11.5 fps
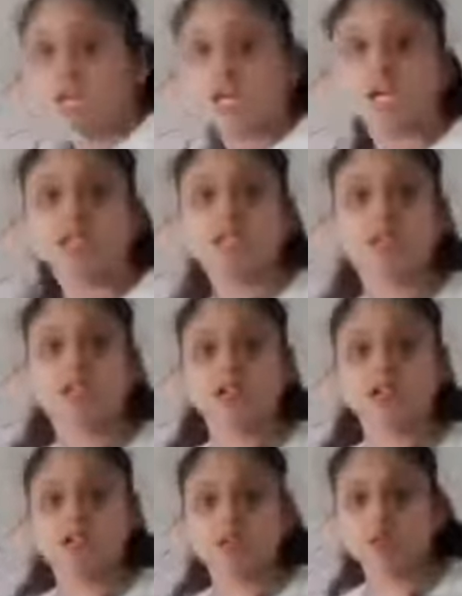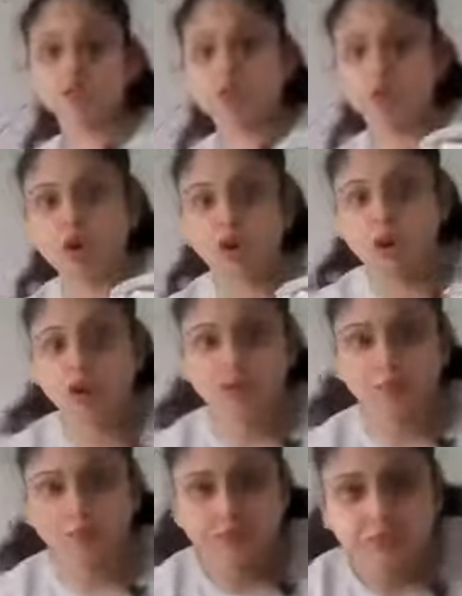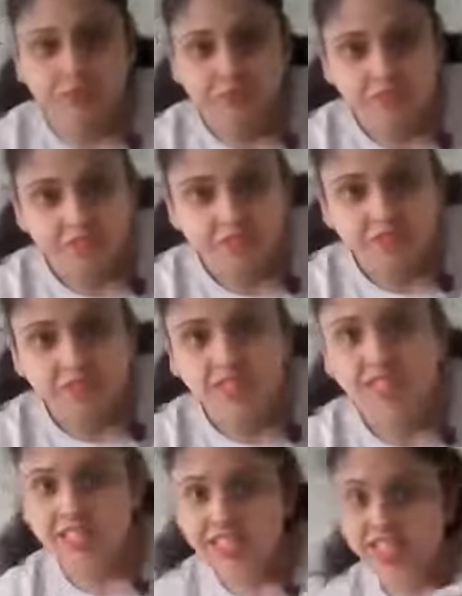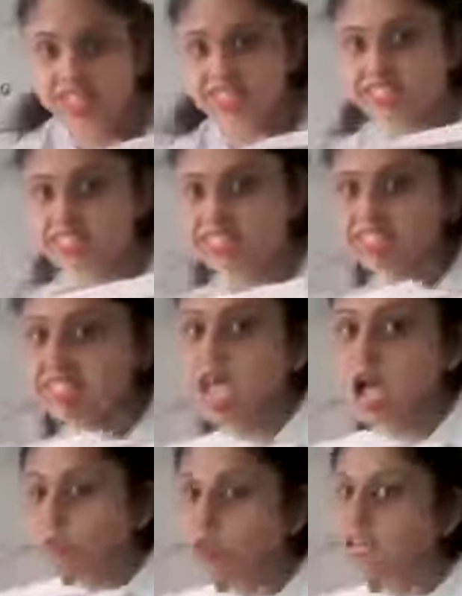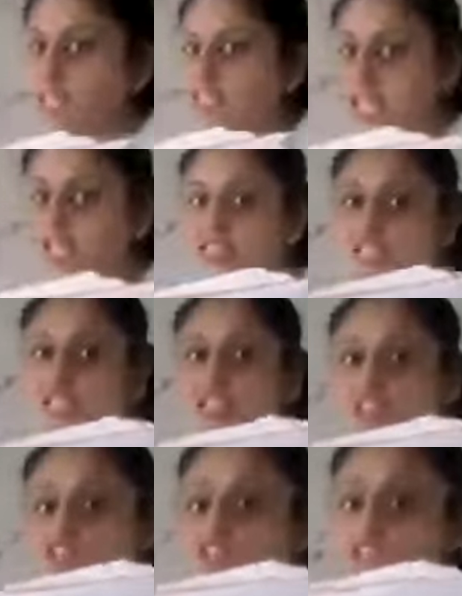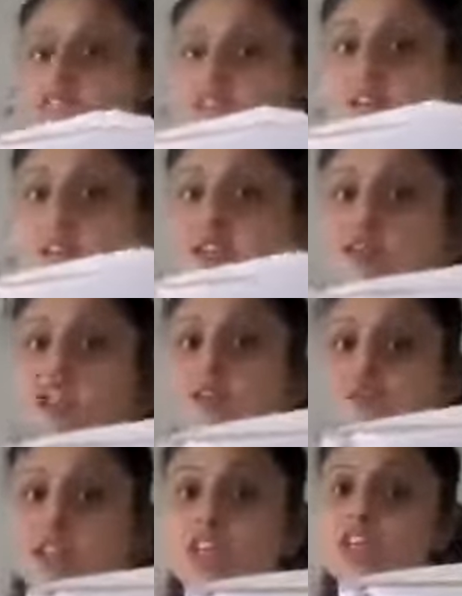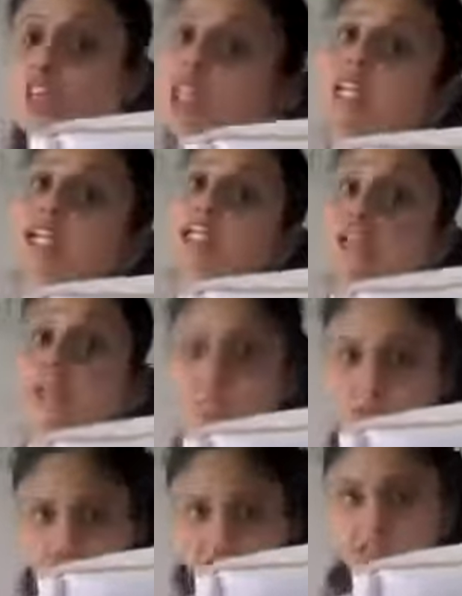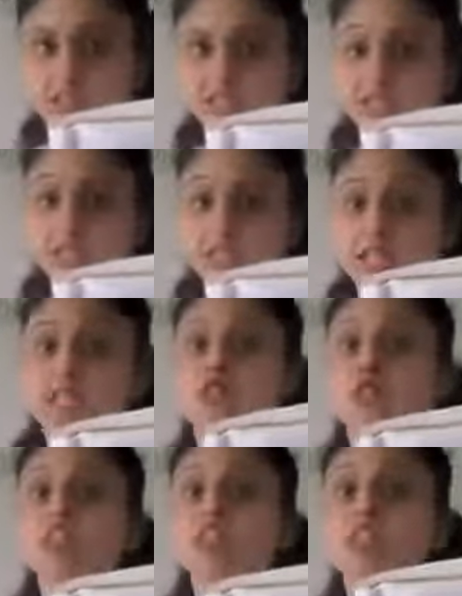Russia is having snowfall. Yes. Aman has answered Russia is having very chilled climate. So